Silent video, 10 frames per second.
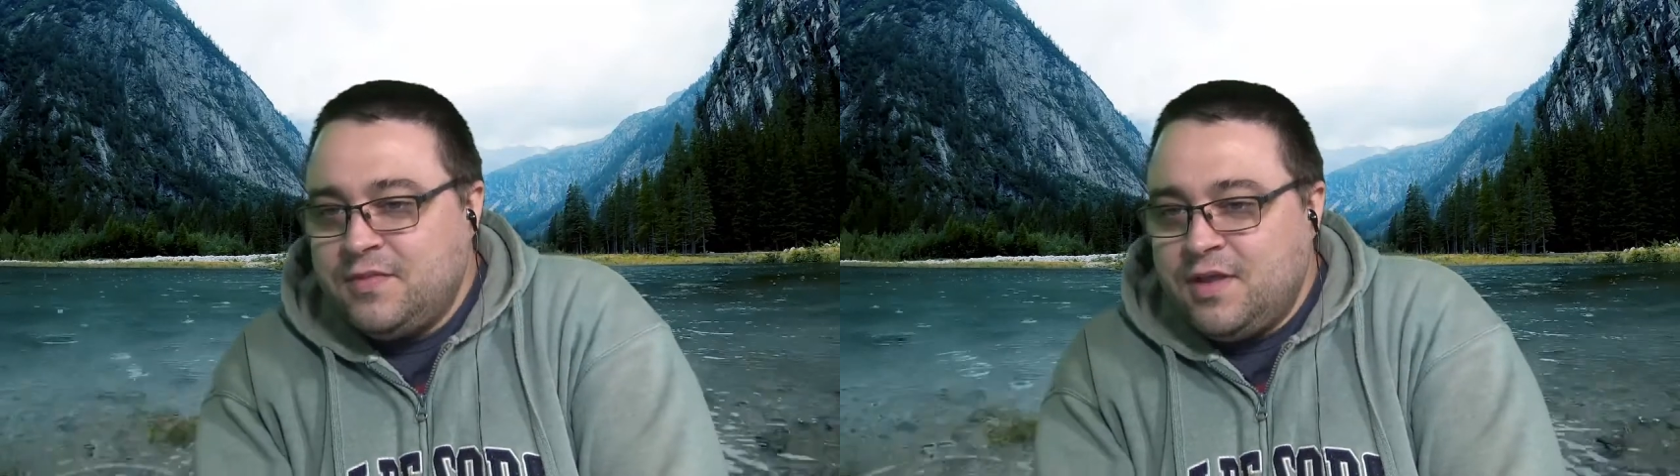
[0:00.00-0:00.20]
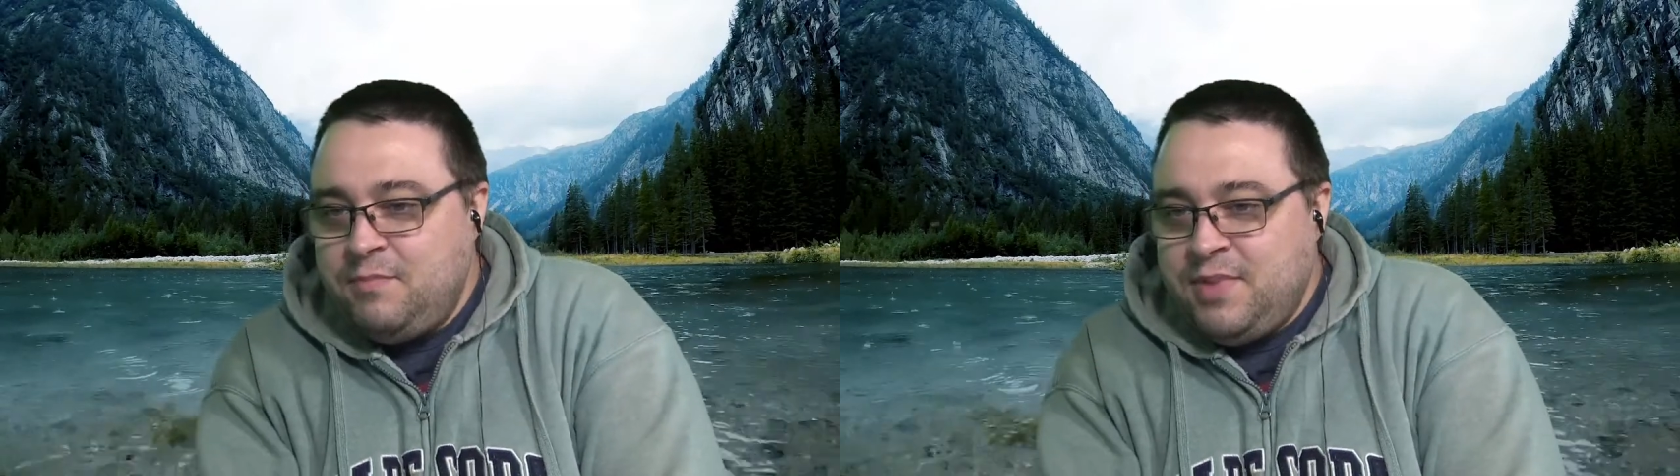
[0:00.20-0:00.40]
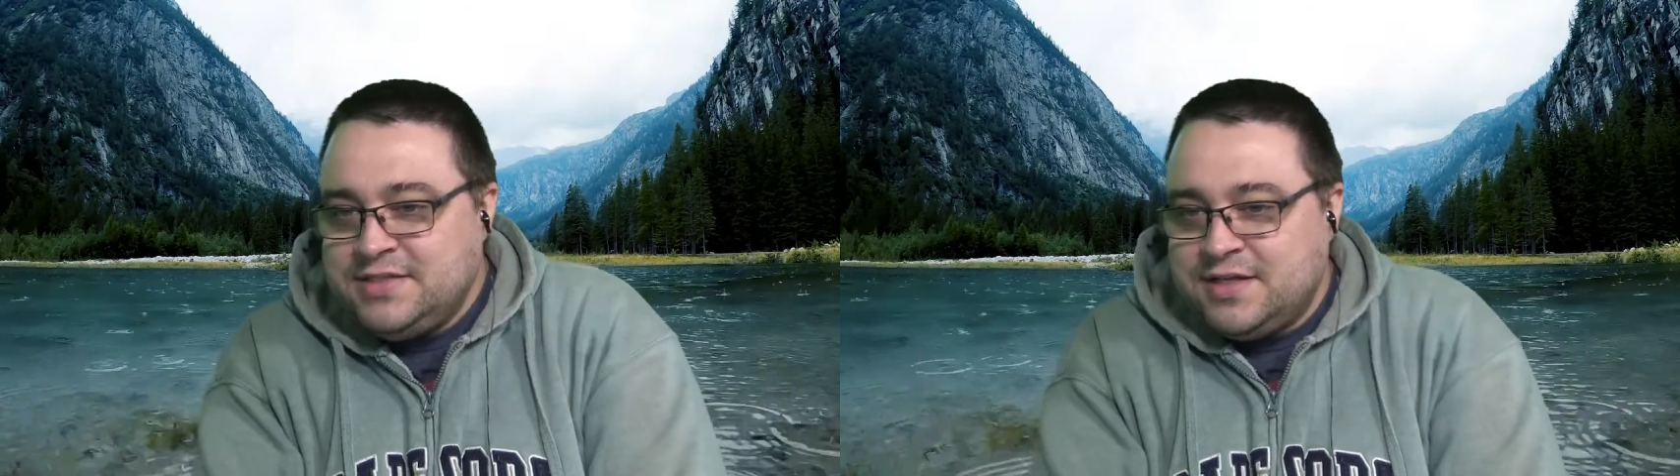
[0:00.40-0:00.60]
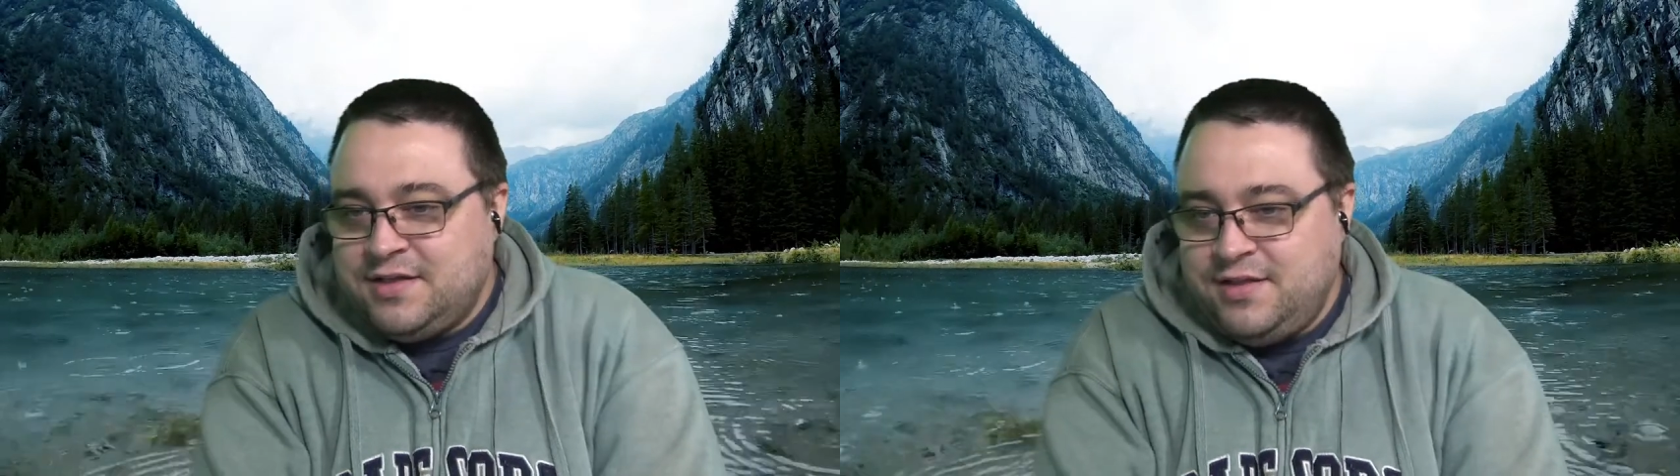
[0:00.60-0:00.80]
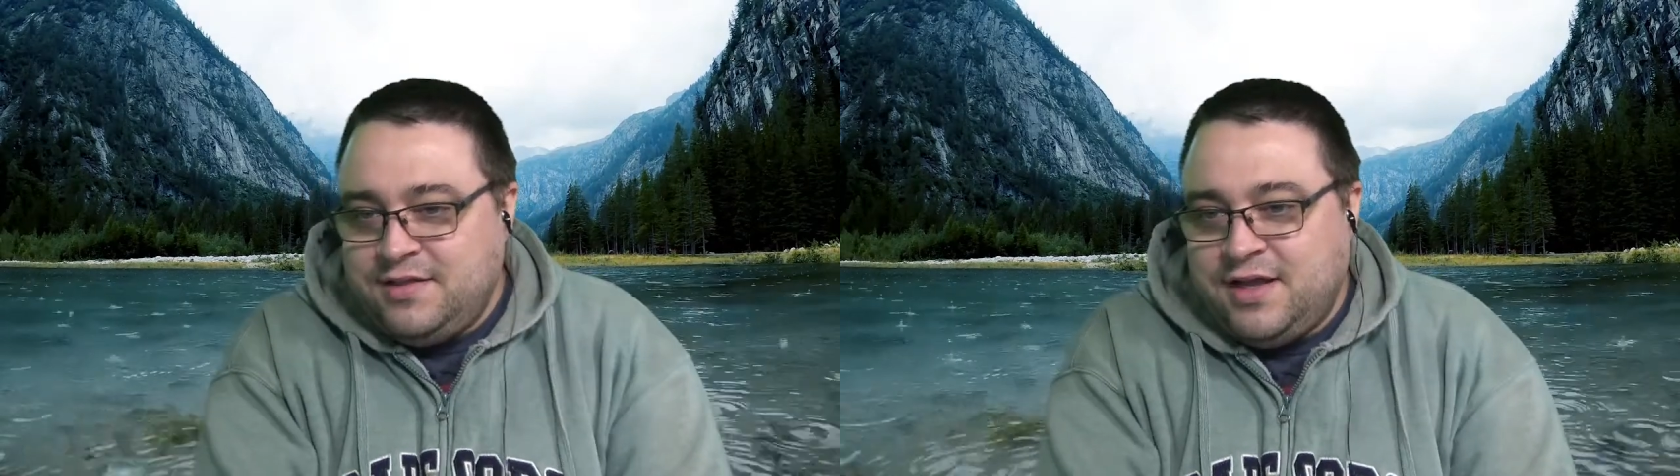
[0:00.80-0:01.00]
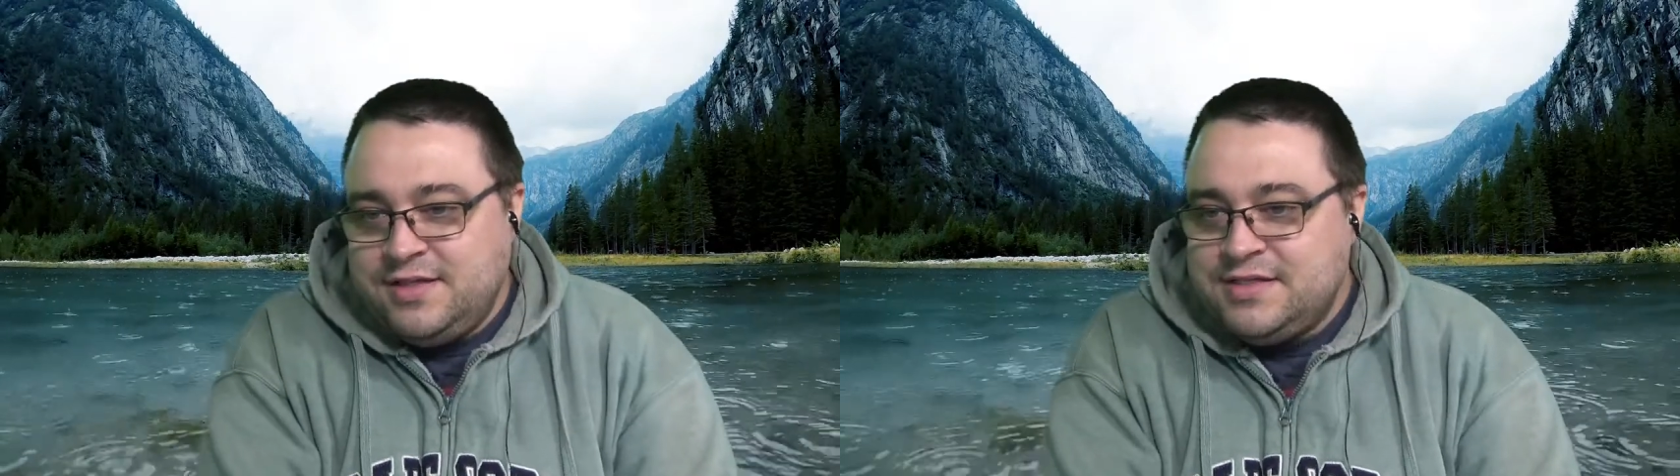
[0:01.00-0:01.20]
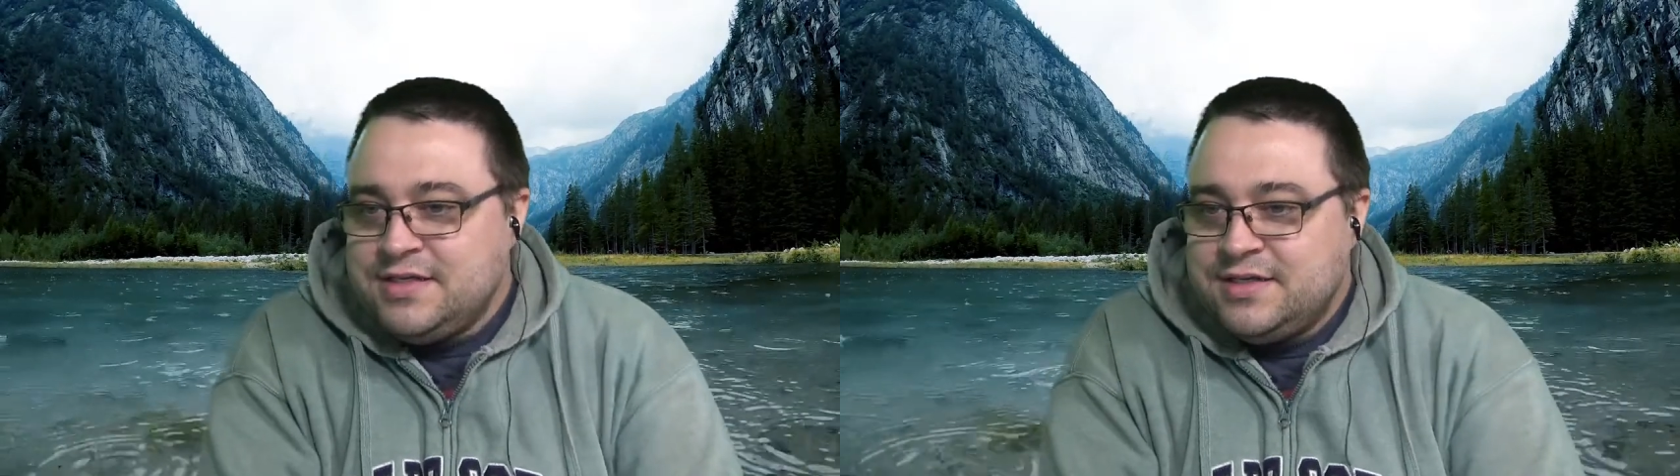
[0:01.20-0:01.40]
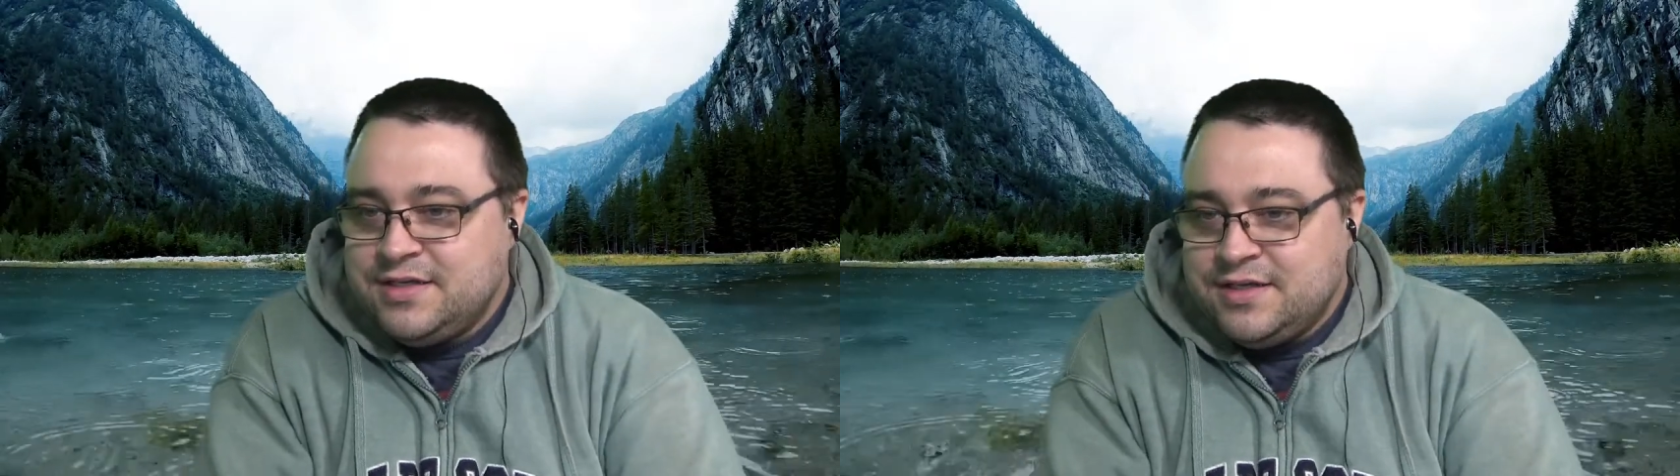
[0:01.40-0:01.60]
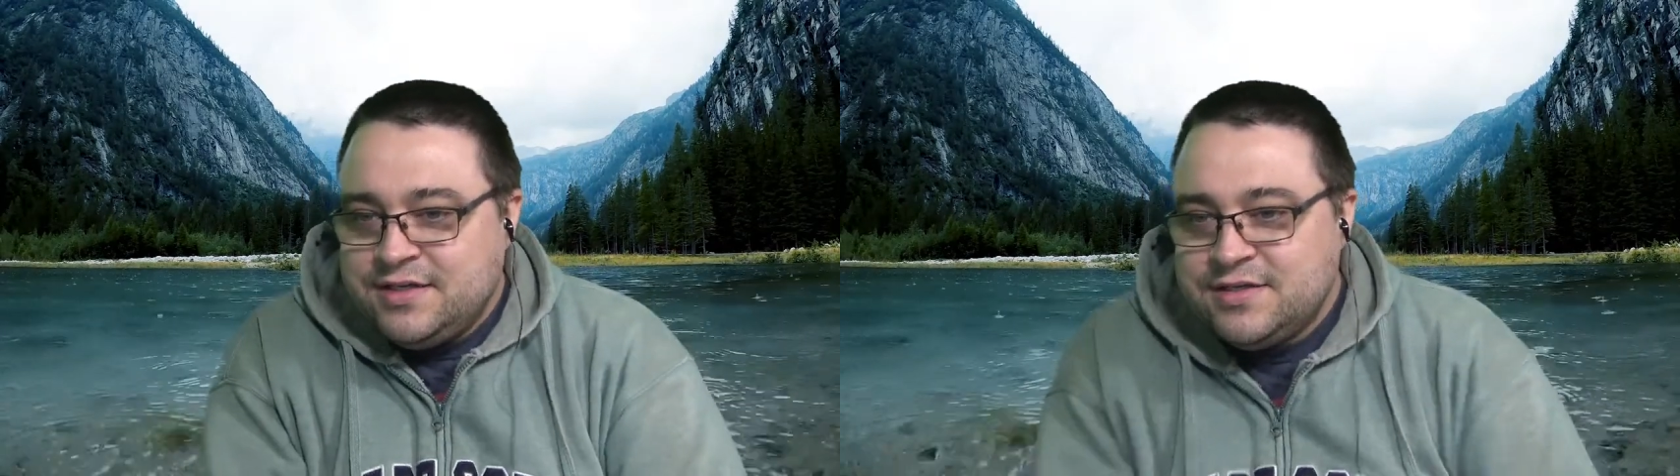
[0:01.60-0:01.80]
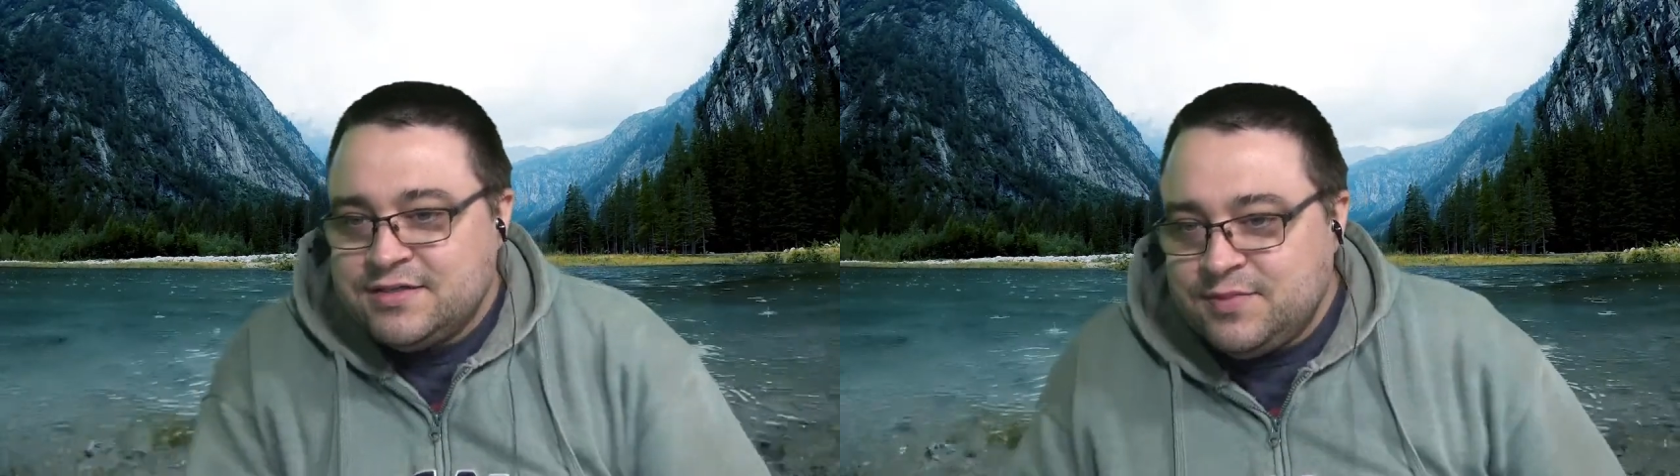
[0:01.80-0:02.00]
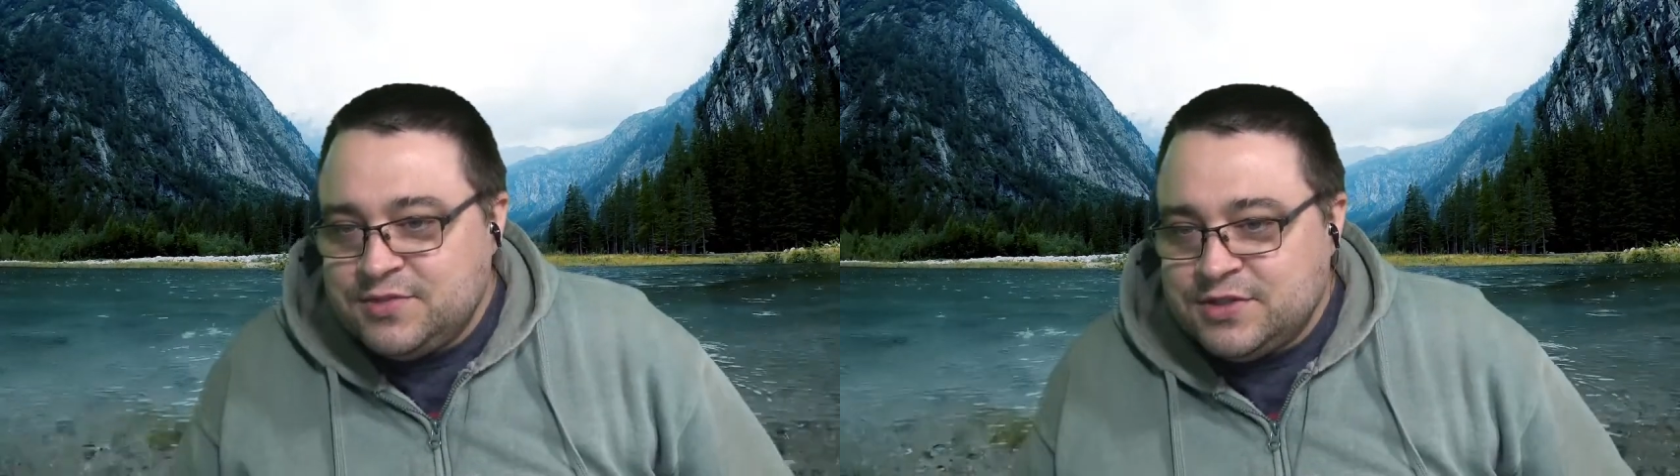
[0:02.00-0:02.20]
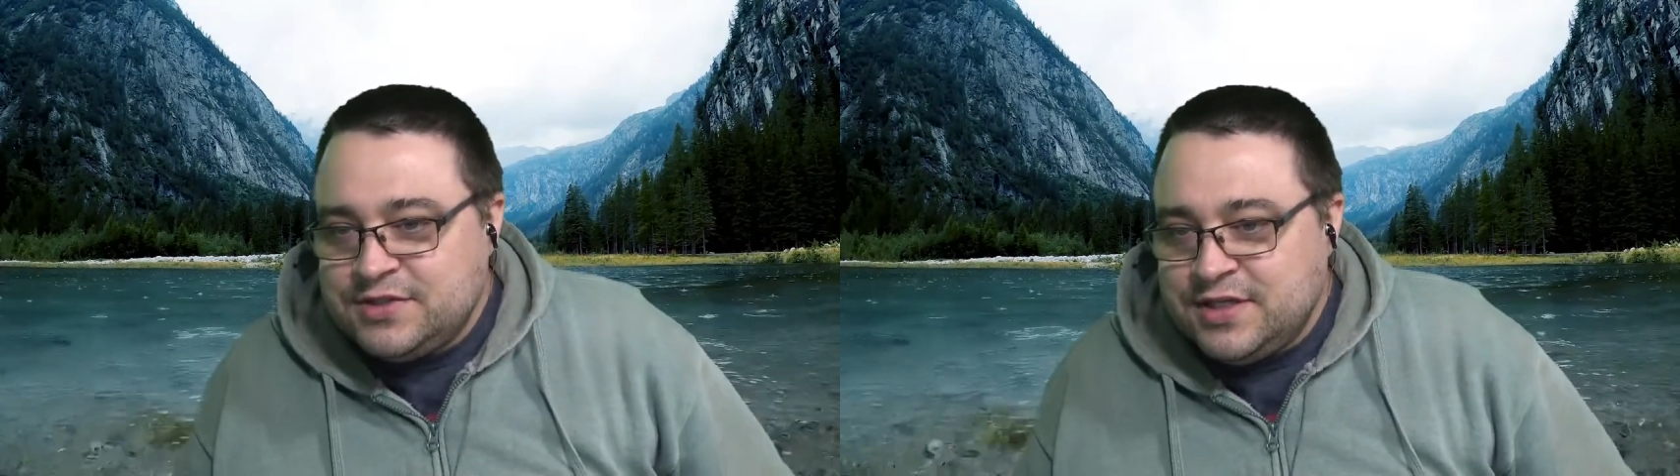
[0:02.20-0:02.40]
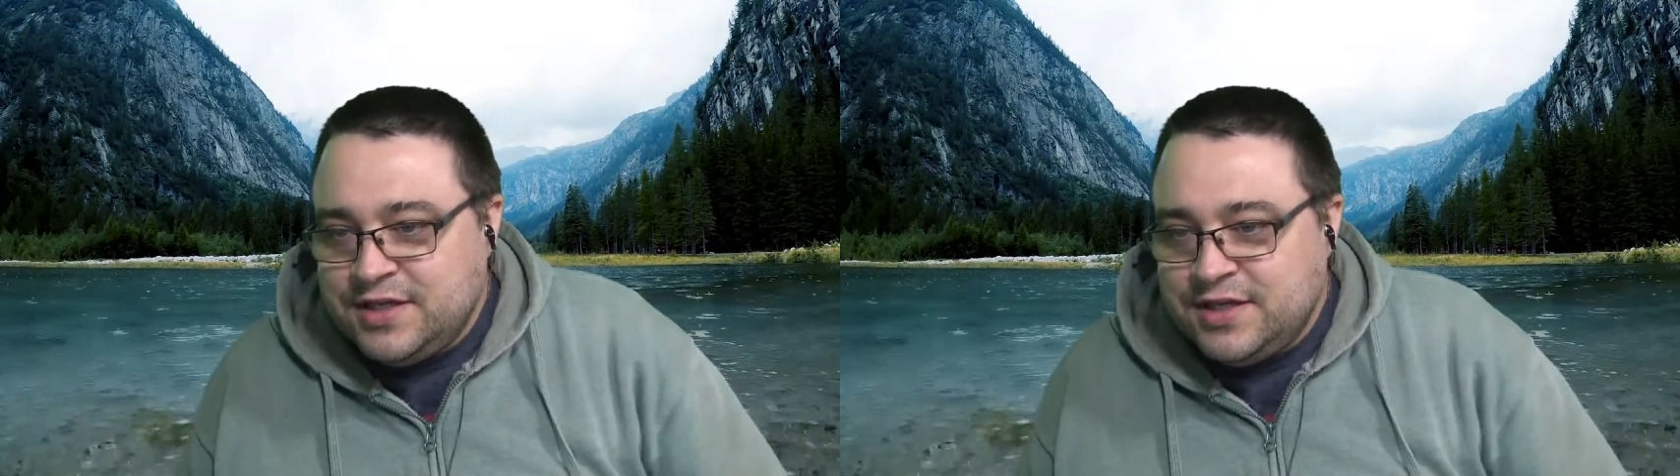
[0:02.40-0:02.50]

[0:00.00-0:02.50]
basically the idea is I'm just